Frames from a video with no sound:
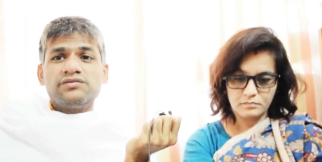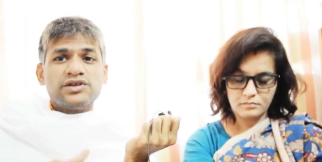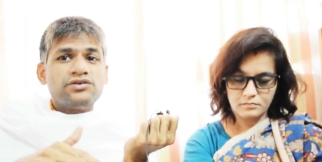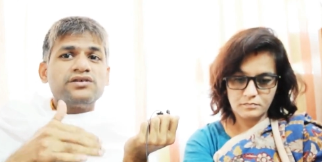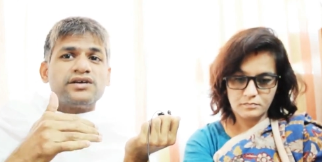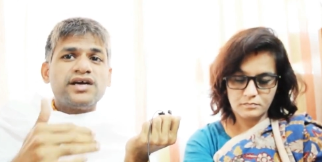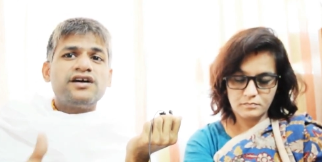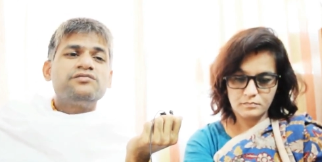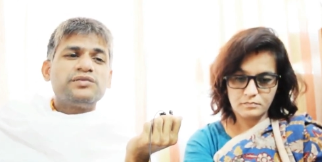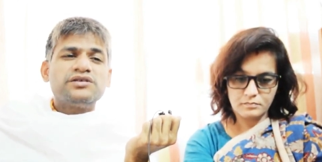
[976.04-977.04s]
Speaker 1: we don't
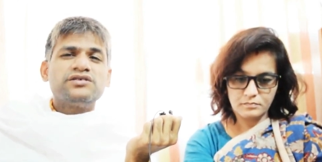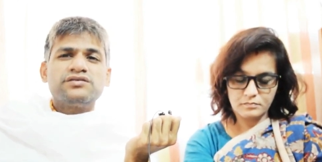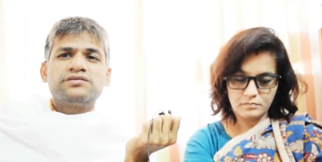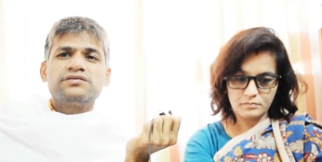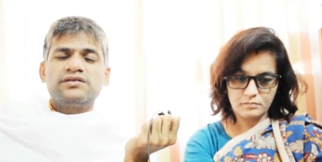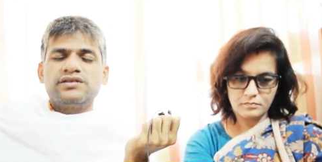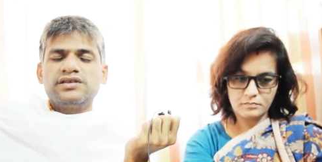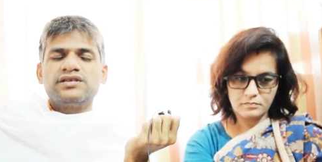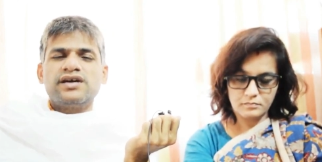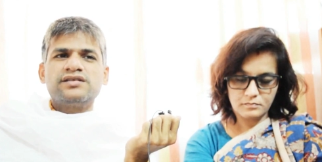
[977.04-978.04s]
have much of uh,
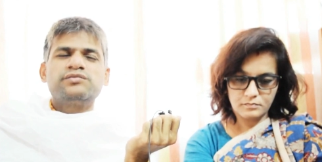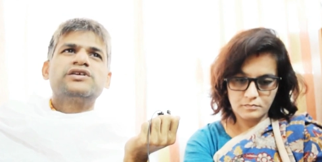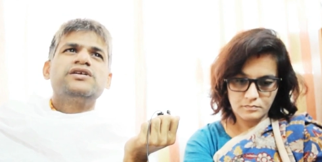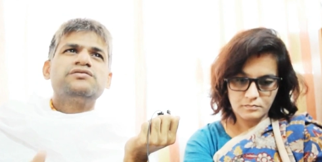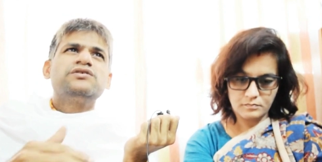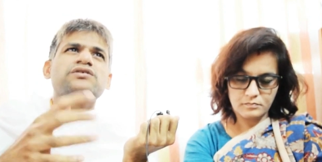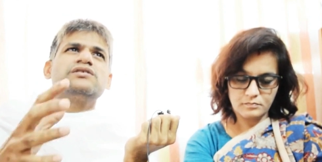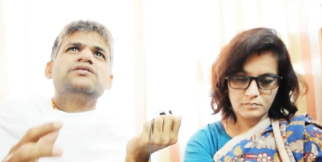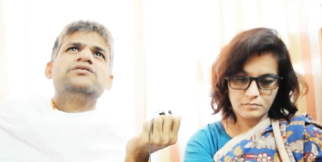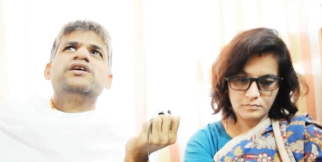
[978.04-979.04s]
this aspect of
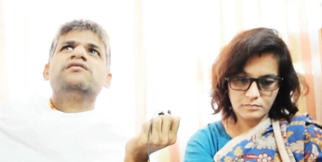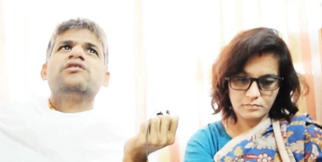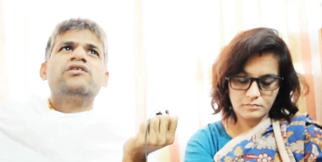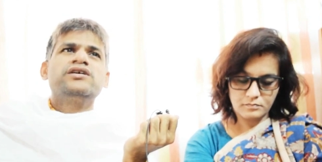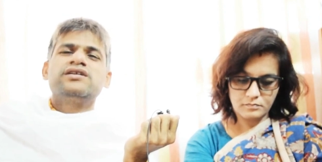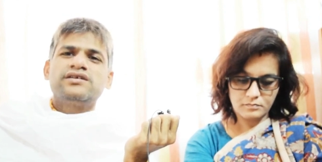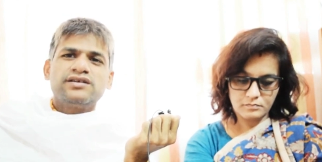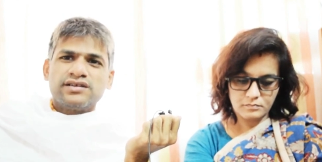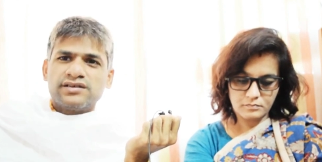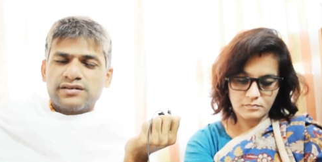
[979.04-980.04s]
course you have lawyers
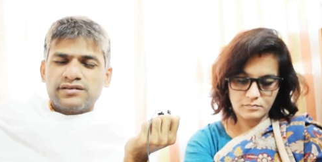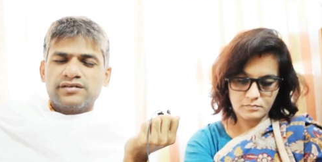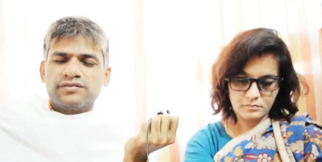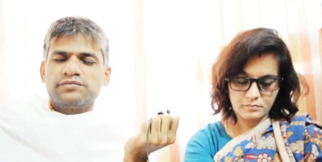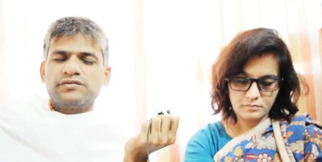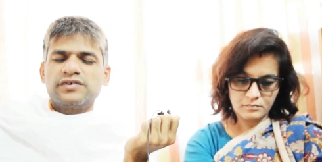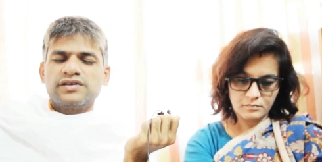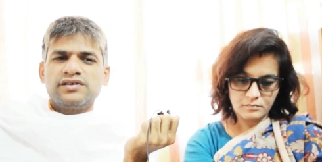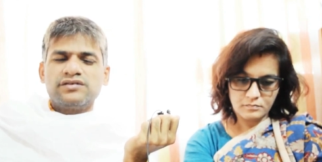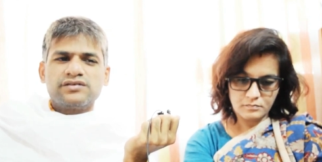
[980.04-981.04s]
and other uh, uh,
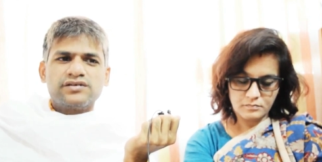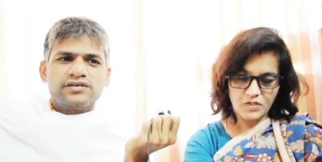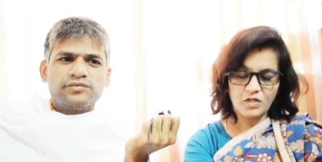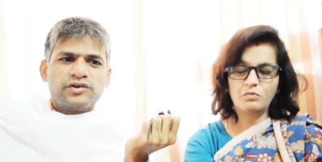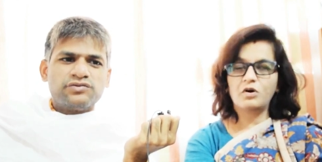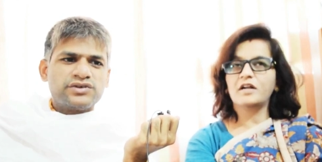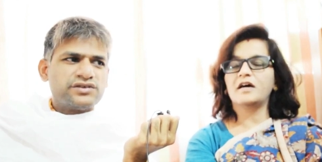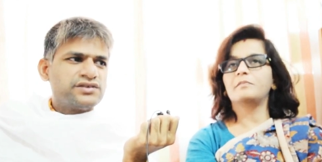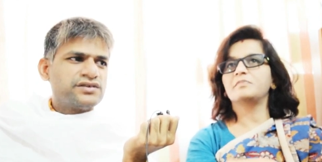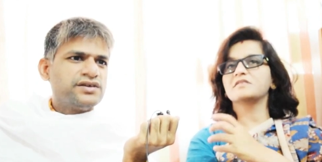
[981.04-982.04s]
you know no what
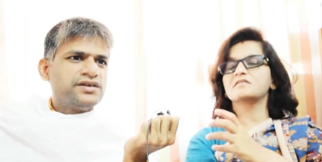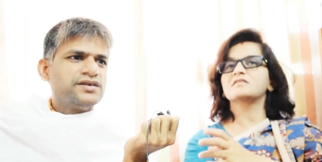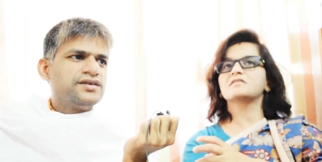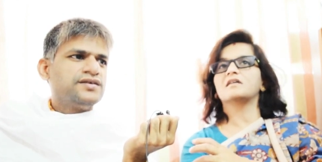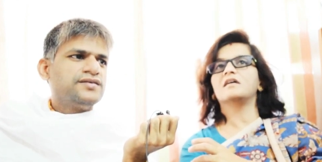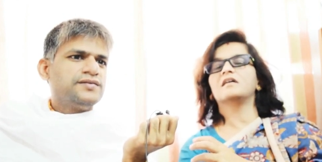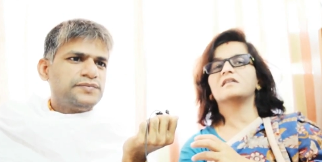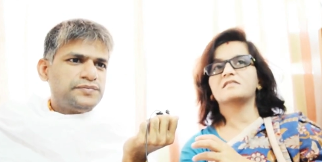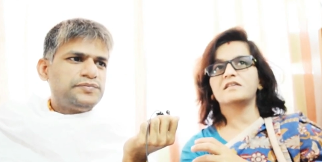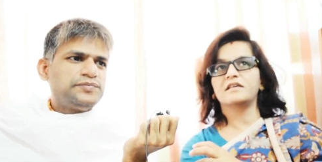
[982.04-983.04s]
Speaker 2: happens is
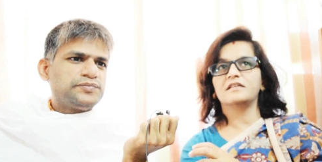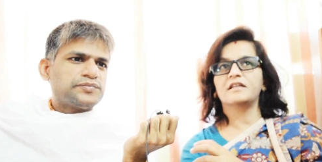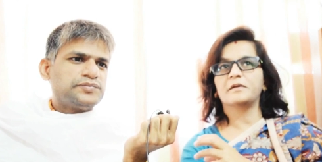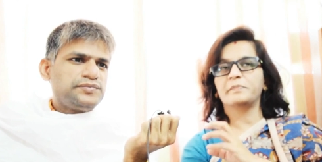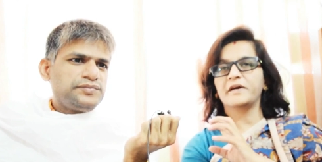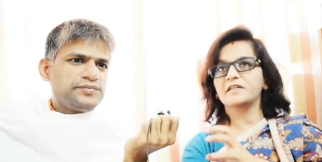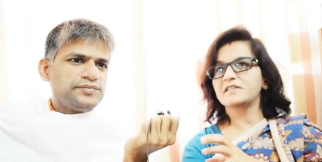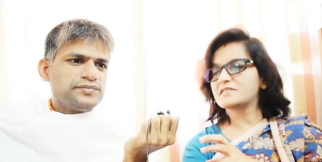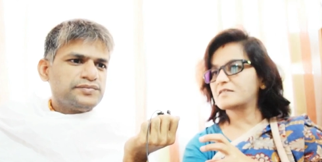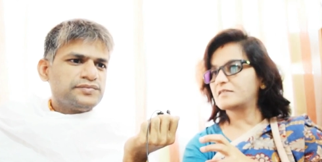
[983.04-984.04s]
uh, see their
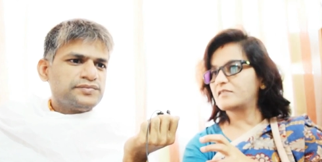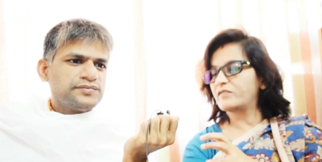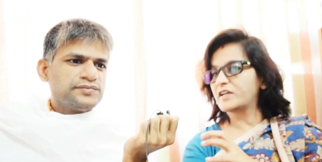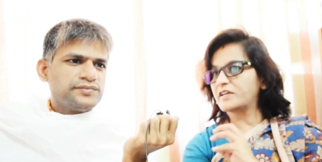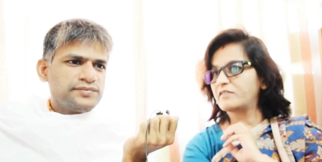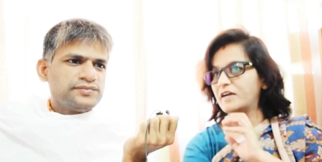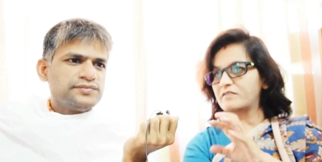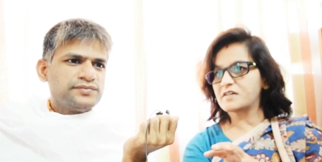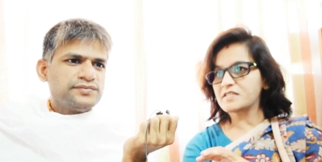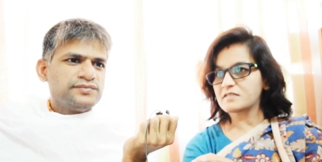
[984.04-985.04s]
parents will give
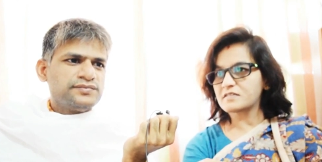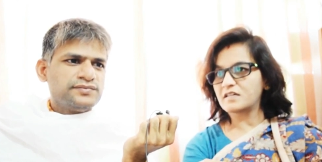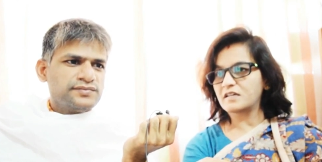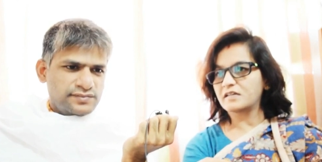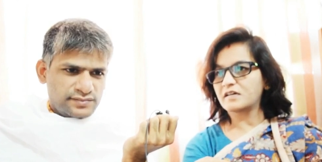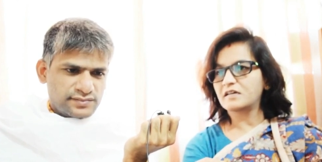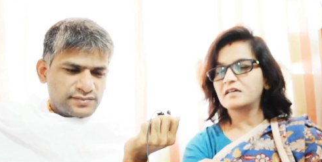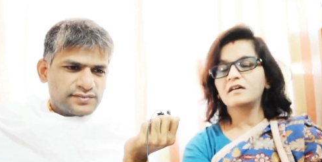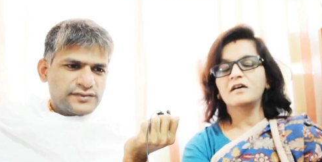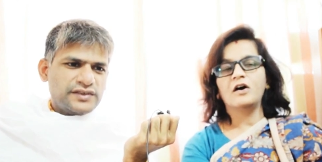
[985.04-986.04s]
advices in india
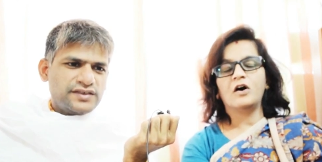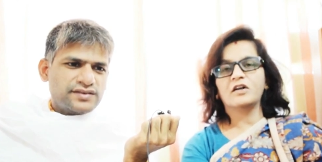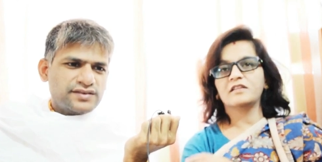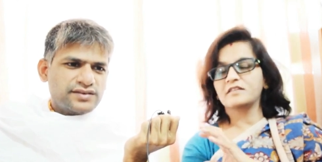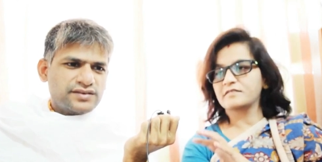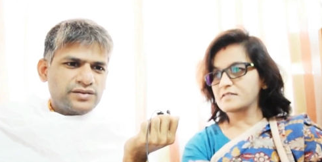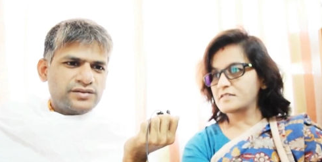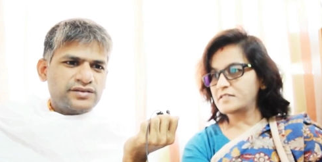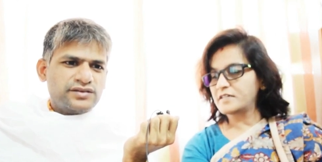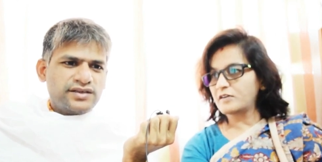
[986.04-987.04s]
yeah. or their
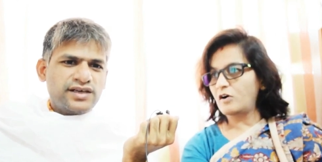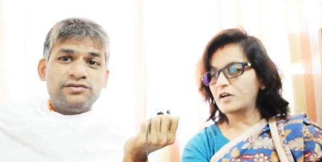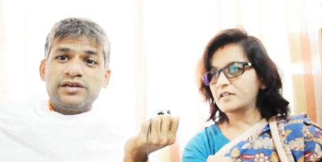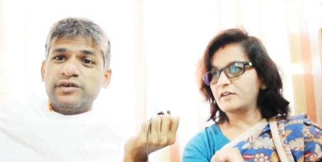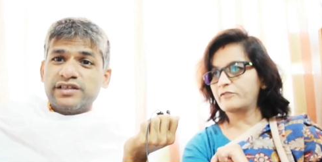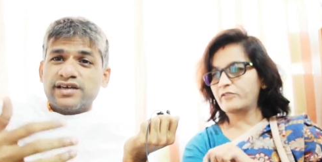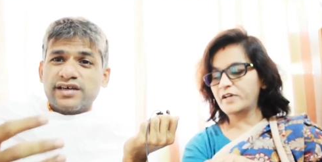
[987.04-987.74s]
sister so or their the